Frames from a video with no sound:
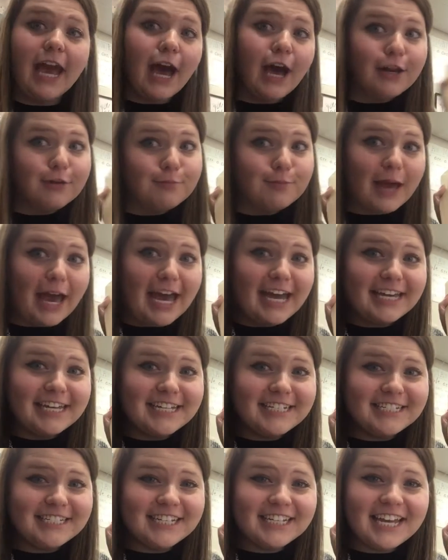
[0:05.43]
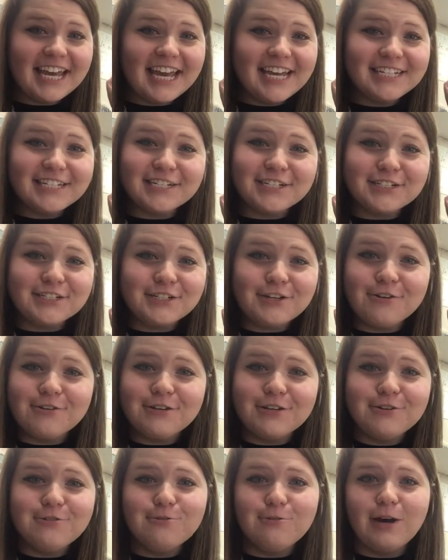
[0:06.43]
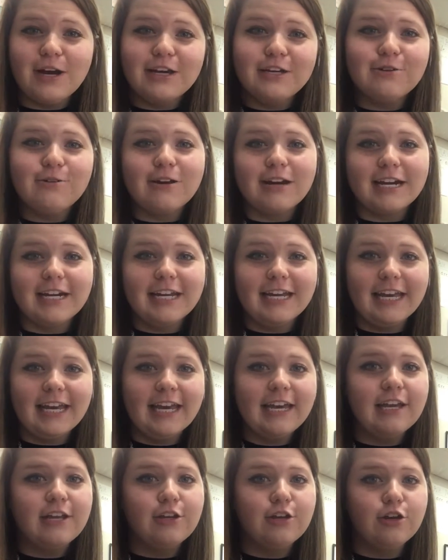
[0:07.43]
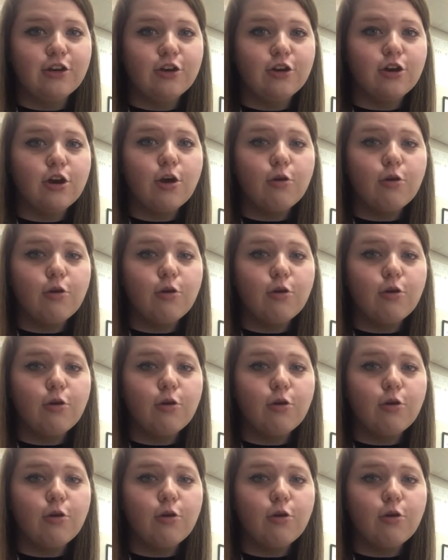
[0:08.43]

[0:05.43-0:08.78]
unbagging today to show you what you are going to get in your